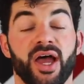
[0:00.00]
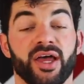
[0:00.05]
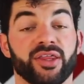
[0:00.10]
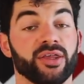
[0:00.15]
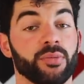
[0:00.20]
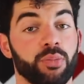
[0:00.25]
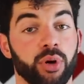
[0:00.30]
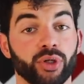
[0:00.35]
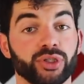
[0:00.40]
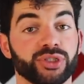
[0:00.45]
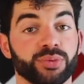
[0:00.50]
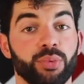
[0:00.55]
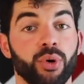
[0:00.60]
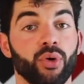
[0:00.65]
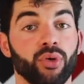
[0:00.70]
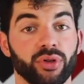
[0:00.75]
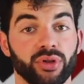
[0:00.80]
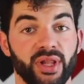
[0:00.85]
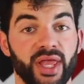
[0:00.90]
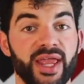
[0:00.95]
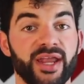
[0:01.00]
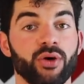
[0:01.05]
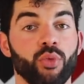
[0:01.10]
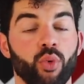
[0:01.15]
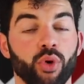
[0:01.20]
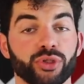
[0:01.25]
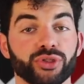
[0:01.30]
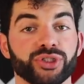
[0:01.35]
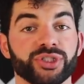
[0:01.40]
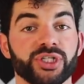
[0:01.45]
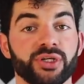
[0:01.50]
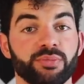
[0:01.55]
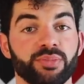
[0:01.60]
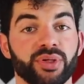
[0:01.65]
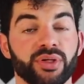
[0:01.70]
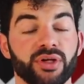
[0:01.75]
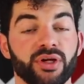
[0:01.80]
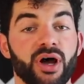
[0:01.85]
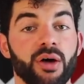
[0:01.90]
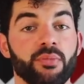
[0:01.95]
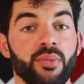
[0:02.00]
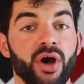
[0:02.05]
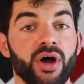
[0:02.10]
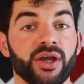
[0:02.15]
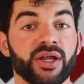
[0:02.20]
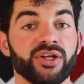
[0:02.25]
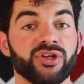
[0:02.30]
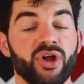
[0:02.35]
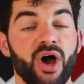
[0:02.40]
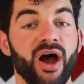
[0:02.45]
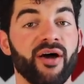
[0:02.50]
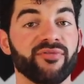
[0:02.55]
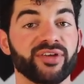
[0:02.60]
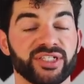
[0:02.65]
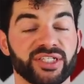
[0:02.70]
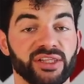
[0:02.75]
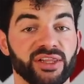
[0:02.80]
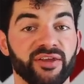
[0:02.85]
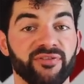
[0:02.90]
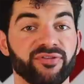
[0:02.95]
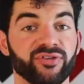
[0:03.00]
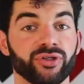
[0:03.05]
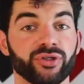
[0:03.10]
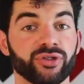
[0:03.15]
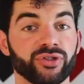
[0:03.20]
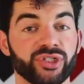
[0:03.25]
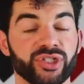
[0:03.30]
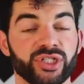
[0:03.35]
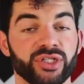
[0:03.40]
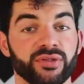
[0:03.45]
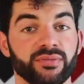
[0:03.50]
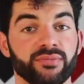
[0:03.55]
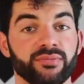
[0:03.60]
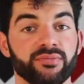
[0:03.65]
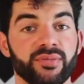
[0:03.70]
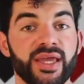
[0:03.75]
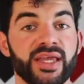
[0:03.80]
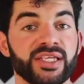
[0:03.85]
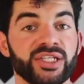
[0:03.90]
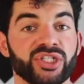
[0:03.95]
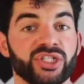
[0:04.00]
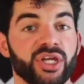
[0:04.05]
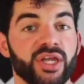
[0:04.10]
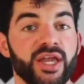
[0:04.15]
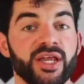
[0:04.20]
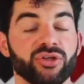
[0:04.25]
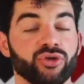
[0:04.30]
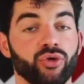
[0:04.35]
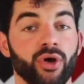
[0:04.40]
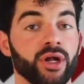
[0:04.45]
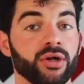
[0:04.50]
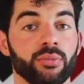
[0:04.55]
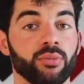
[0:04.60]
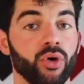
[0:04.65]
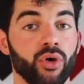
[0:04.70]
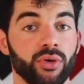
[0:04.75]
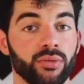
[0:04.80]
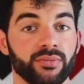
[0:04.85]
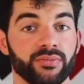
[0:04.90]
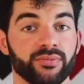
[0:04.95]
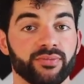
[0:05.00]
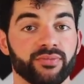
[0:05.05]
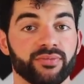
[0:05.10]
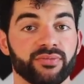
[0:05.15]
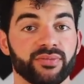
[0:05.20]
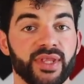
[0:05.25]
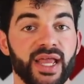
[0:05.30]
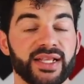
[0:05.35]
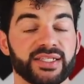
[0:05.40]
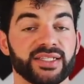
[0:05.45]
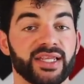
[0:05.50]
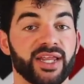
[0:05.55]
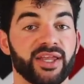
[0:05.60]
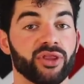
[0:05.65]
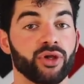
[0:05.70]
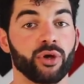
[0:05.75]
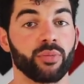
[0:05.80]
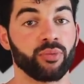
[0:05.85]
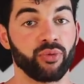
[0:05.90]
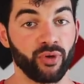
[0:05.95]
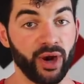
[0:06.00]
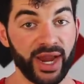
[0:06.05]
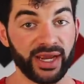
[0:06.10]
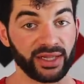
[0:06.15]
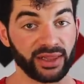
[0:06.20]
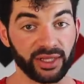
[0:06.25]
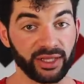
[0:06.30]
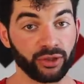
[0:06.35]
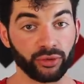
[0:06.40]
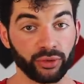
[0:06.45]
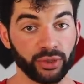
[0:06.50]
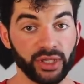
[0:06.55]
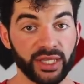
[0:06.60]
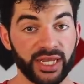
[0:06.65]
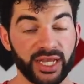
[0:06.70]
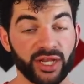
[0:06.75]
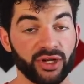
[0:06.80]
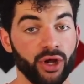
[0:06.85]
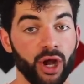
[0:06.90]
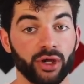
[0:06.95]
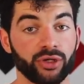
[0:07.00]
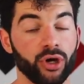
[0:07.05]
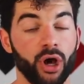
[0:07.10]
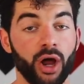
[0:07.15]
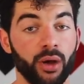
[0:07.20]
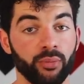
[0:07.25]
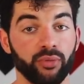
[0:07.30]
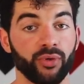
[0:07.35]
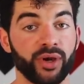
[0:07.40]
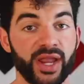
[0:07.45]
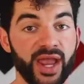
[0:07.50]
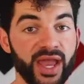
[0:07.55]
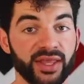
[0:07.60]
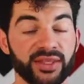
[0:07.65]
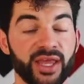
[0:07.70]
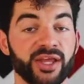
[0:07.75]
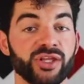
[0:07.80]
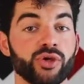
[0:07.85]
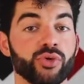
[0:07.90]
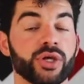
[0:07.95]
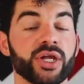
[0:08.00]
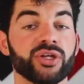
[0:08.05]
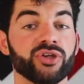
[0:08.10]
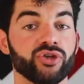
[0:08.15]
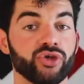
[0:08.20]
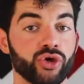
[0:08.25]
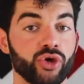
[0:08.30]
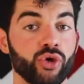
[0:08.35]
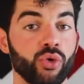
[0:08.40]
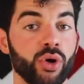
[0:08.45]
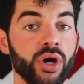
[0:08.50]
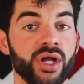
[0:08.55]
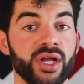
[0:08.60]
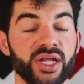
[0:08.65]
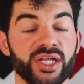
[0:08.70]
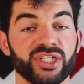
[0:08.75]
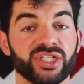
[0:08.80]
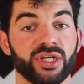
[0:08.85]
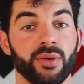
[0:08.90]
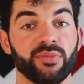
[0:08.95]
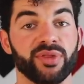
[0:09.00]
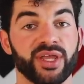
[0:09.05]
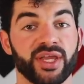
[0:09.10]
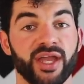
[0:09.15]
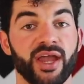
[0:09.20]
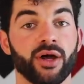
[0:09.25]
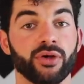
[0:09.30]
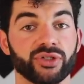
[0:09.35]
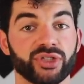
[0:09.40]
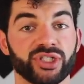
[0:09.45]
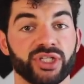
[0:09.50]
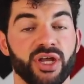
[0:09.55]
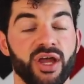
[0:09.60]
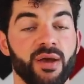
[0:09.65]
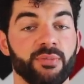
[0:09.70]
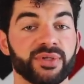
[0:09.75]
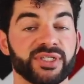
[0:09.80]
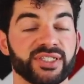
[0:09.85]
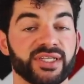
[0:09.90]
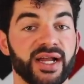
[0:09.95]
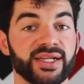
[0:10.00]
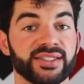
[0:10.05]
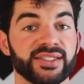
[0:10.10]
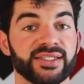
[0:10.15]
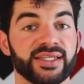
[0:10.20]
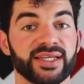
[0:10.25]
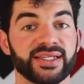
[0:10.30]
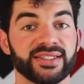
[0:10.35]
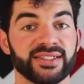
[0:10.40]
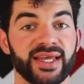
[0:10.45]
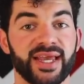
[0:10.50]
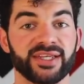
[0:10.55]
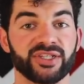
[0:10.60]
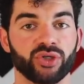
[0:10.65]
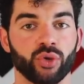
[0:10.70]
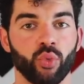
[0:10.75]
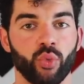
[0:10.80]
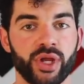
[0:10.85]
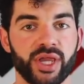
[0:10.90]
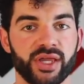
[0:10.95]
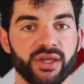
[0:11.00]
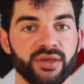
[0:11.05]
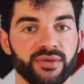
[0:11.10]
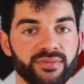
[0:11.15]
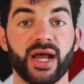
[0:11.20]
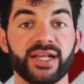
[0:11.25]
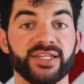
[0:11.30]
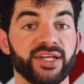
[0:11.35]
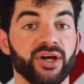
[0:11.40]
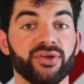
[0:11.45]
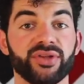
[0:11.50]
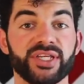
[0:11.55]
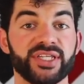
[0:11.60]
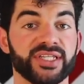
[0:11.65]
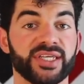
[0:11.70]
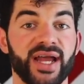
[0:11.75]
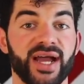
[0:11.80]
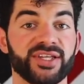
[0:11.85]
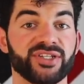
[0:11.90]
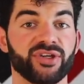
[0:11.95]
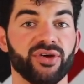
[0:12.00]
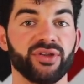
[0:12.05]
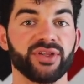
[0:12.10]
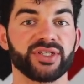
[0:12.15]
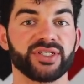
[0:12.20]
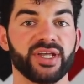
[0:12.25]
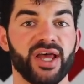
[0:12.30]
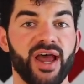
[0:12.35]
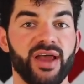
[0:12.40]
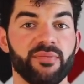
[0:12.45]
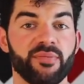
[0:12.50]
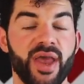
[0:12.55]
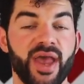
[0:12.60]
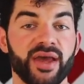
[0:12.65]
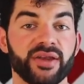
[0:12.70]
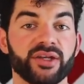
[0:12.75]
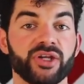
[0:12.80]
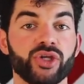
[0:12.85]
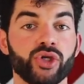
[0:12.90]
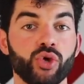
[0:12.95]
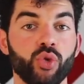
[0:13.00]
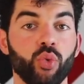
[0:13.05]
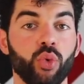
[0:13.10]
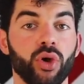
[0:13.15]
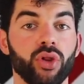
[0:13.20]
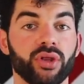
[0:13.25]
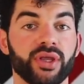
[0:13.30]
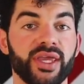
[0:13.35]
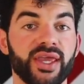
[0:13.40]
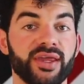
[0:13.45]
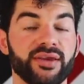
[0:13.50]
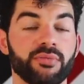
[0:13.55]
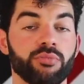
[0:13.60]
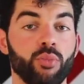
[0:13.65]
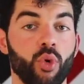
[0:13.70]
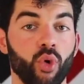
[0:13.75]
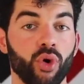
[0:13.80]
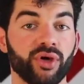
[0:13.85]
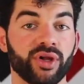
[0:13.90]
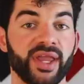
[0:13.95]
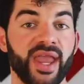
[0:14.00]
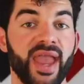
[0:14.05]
The push pull leg worship among novice lifters is incredible. It's like their brain literally cannot comprehend that you can do something else besides six days a week. I tell these guys all the time, man, you will get more